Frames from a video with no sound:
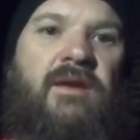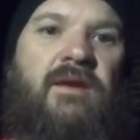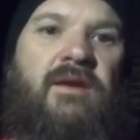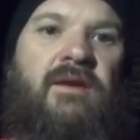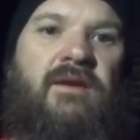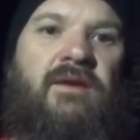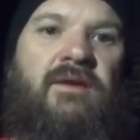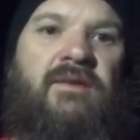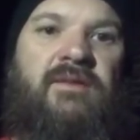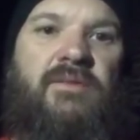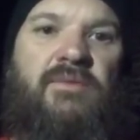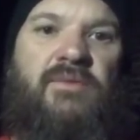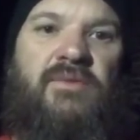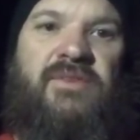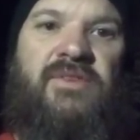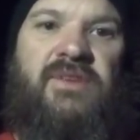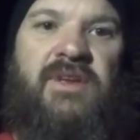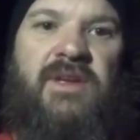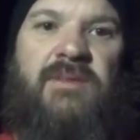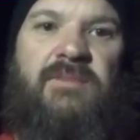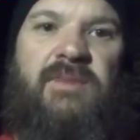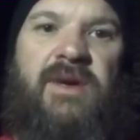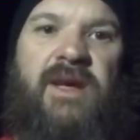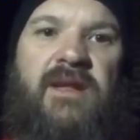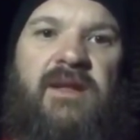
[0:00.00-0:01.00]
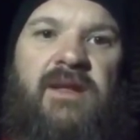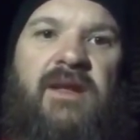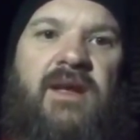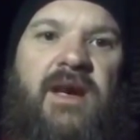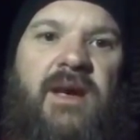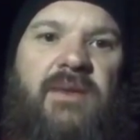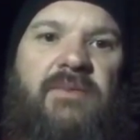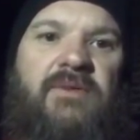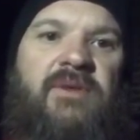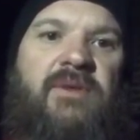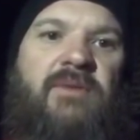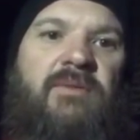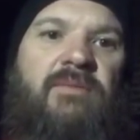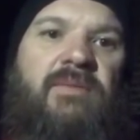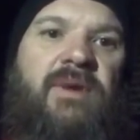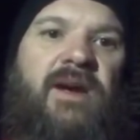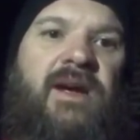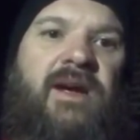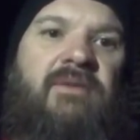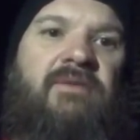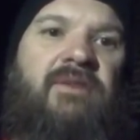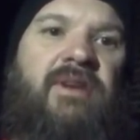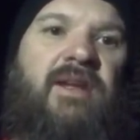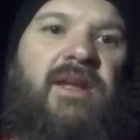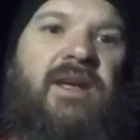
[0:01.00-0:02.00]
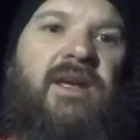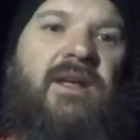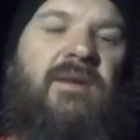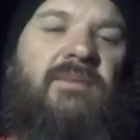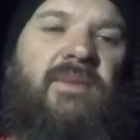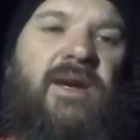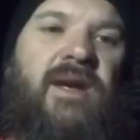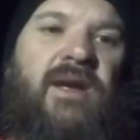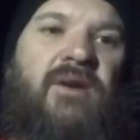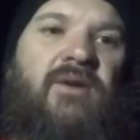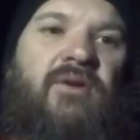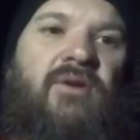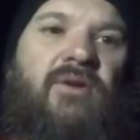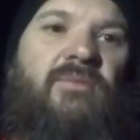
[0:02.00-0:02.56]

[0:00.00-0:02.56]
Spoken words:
someone said about the cops coming by every day at the Magnolia